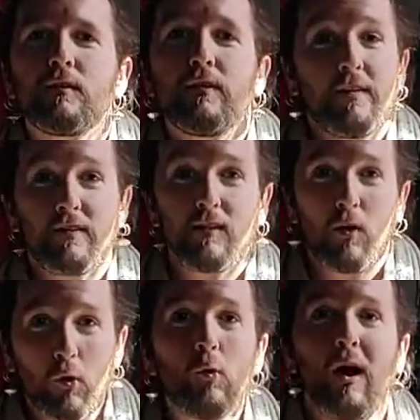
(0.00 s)
that's
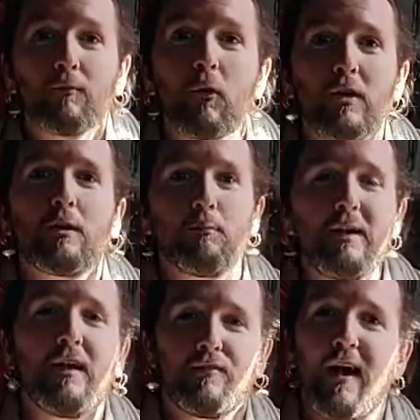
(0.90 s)
who I'm going to
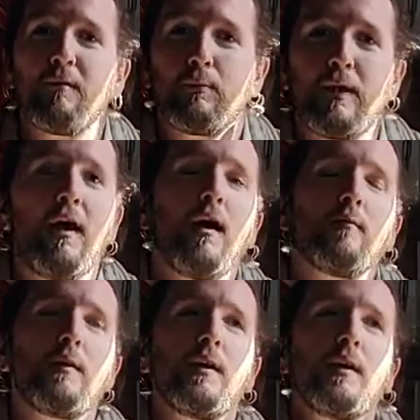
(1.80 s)
be at 5
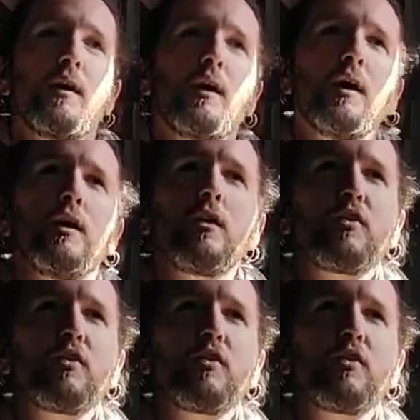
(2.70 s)
p.m.